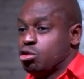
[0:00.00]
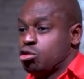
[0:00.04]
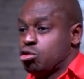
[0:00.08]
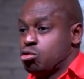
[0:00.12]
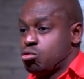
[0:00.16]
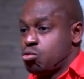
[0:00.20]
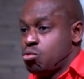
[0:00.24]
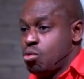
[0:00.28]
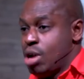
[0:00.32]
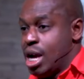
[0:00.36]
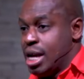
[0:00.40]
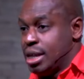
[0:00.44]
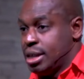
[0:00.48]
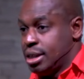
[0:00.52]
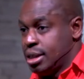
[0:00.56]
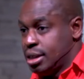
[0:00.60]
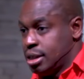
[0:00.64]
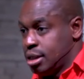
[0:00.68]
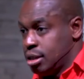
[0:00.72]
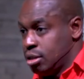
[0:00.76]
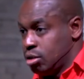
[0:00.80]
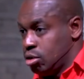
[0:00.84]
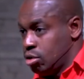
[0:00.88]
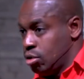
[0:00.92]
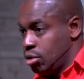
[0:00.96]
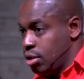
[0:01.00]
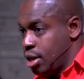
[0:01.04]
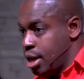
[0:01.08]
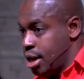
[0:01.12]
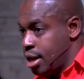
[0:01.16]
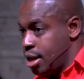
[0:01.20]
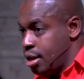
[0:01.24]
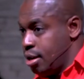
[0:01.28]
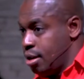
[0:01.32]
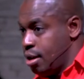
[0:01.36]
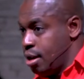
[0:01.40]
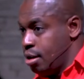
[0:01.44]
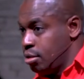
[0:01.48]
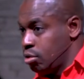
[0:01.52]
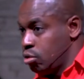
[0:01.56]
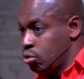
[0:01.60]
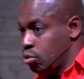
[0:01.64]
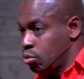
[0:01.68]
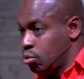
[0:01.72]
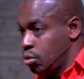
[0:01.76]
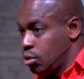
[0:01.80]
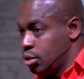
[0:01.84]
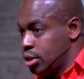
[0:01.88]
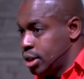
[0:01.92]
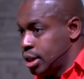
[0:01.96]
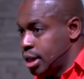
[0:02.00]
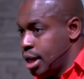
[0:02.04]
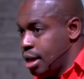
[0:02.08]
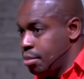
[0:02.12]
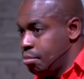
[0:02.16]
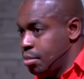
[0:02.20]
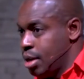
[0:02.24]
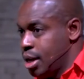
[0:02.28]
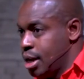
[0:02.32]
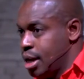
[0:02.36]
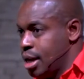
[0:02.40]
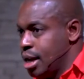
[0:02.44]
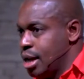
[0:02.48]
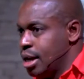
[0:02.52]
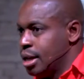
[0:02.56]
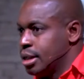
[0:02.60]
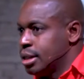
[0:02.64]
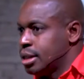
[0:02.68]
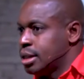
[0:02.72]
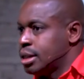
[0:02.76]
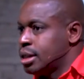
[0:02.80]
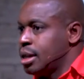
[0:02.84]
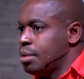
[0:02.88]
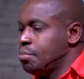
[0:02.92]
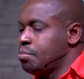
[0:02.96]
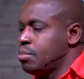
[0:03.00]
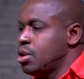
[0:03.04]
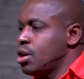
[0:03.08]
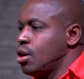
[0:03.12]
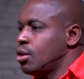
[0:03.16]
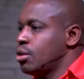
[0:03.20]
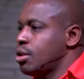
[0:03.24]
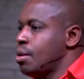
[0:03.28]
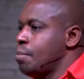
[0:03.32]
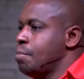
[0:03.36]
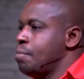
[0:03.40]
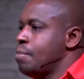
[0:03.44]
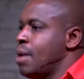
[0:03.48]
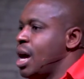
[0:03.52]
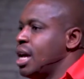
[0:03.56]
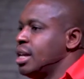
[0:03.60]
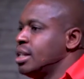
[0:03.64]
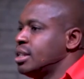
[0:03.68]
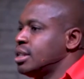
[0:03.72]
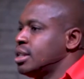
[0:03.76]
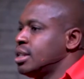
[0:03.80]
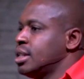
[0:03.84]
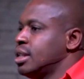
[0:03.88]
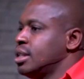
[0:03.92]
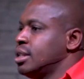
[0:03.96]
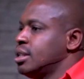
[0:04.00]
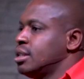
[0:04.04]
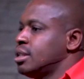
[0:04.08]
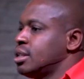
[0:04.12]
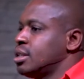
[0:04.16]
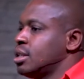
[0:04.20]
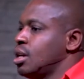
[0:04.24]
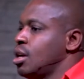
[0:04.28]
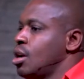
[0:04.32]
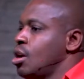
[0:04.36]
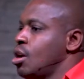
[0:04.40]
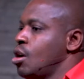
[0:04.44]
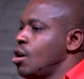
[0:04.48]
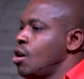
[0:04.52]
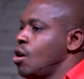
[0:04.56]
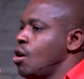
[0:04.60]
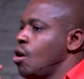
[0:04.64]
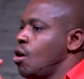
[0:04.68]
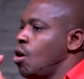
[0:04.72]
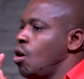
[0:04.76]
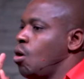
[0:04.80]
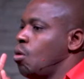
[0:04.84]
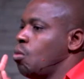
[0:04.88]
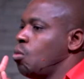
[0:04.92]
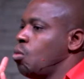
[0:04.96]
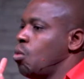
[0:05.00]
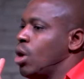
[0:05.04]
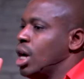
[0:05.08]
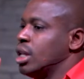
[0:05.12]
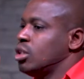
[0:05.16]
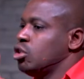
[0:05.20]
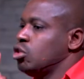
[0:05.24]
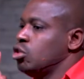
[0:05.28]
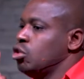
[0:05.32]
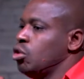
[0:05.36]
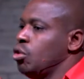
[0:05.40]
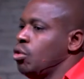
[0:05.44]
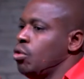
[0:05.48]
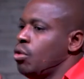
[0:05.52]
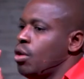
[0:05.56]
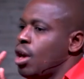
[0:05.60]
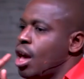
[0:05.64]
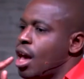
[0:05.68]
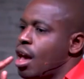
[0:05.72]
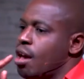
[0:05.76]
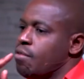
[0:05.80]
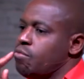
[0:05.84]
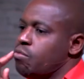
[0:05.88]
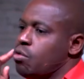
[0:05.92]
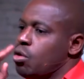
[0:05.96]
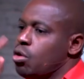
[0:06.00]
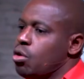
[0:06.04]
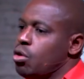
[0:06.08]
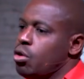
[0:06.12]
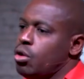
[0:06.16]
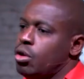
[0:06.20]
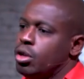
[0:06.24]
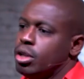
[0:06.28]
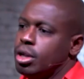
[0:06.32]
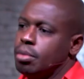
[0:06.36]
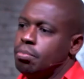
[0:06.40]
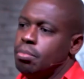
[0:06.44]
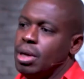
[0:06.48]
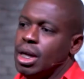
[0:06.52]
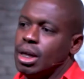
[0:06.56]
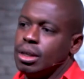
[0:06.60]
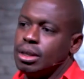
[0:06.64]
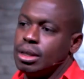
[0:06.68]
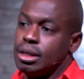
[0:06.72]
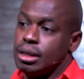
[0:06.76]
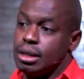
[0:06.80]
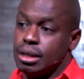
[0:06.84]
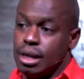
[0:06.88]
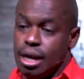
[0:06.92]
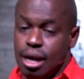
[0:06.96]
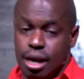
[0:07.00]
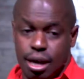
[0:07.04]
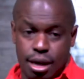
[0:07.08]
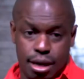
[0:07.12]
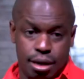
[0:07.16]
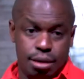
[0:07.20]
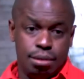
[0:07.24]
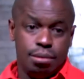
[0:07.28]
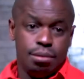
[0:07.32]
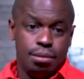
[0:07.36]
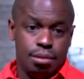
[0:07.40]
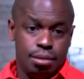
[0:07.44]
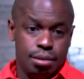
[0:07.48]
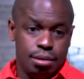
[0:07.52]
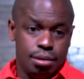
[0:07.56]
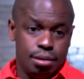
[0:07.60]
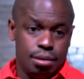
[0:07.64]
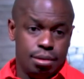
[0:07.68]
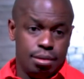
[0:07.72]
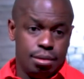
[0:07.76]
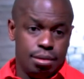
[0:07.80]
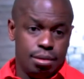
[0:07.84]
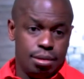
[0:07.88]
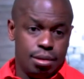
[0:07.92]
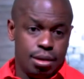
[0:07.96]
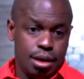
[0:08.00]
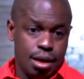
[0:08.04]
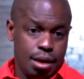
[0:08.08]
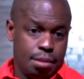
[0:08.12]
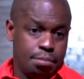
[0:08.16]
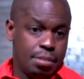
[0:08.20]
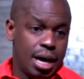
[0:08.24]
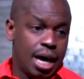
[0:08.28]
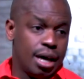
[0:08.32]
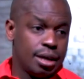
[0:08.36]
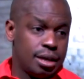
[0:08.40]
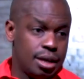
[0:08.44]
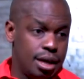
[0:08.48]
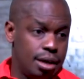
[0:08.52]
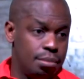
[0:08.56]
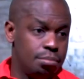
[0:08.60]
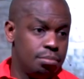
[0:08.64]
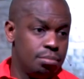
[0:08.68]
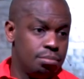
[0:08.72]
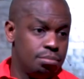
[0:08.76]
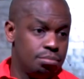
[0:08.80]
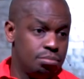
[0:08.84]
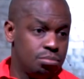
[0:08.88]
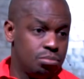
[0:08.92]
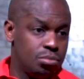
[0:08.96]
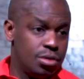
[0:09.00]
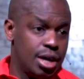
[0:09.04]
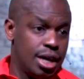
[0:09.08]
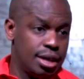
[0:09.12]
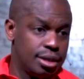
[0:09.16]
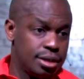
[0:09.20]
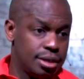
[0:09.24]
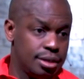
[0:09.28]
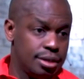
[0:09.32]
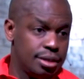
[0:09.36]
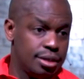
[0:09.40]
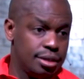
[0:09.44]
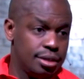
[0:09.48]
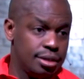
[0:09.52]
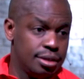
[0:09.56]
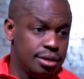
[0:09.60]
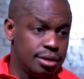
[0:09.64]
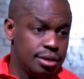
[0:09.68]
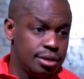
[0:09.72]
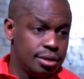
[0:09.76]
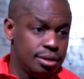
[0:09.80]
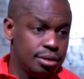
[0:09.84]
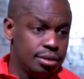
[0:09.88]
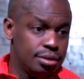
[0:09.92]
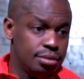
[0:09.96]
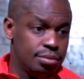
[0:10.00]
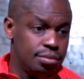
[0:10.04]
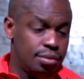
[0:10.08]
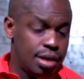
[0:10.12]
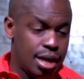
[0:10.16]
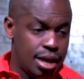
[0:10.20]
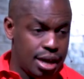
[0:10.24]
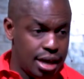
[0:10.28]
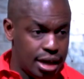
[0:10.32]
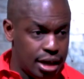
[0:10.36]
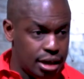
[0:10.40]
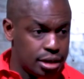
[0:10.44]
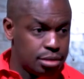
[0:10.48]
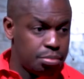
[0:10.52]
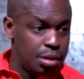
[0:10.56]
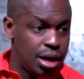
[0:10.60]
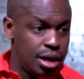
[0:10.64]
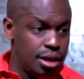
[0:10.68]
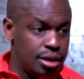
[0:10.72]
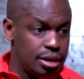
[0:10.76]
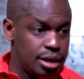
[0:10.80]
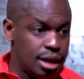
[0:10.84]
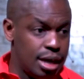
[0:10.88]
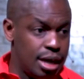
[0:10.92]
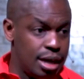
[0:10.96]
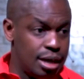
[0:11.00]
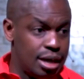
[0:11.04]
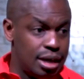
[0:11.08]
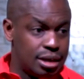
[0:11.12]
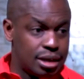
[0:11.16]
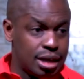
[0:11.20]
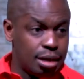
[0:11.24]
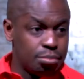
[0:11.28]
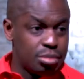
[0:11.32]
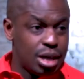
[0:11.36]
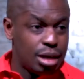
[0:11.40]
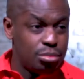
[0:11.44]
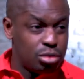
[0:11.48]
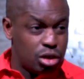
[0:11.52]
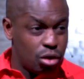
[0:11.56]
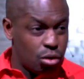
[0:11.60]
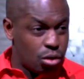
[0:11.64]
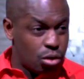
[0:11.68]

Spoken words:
trust towards them, simply on the basis of what you have heard being said about them, right? That experience. That sometimes your